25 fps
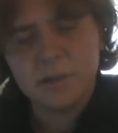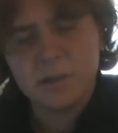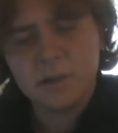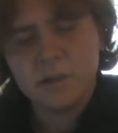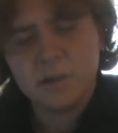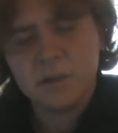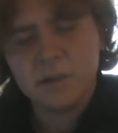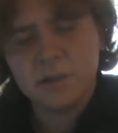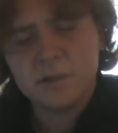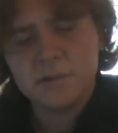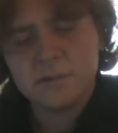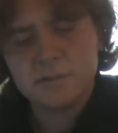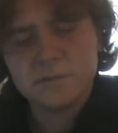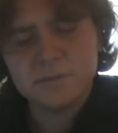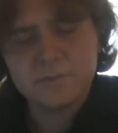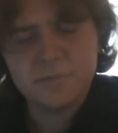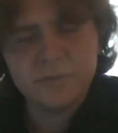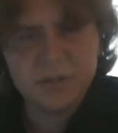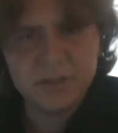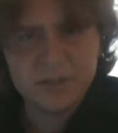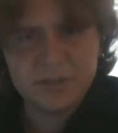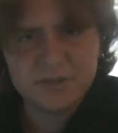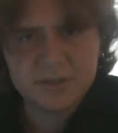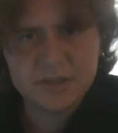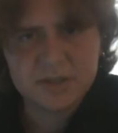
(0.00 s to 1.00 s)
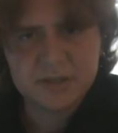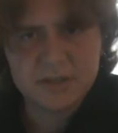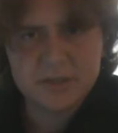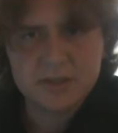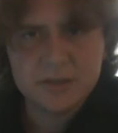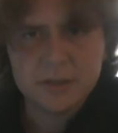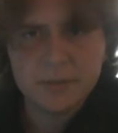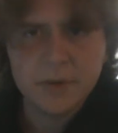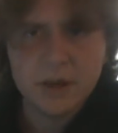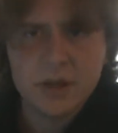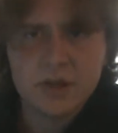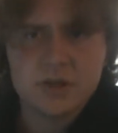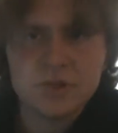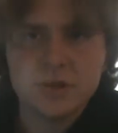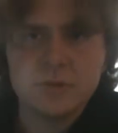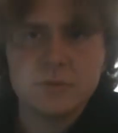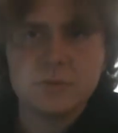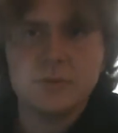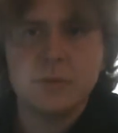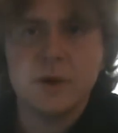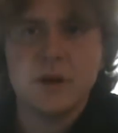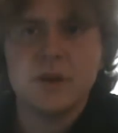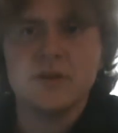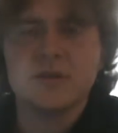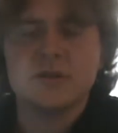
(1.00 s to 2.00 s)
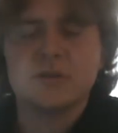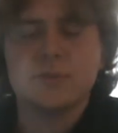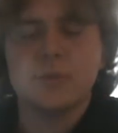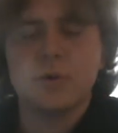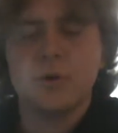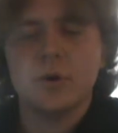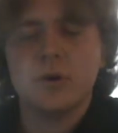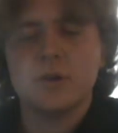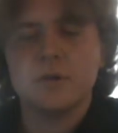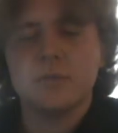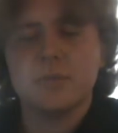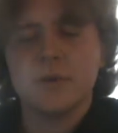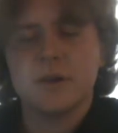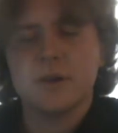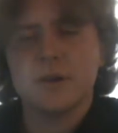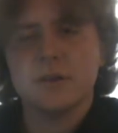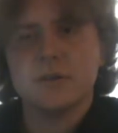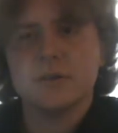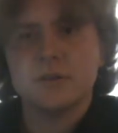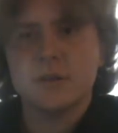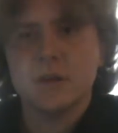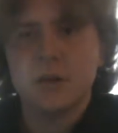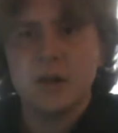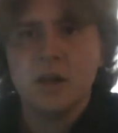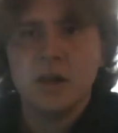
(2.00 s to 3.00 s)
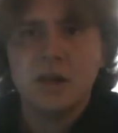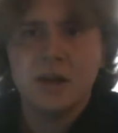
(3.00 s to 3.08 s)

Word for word: Uh, it's really just a summation by this point because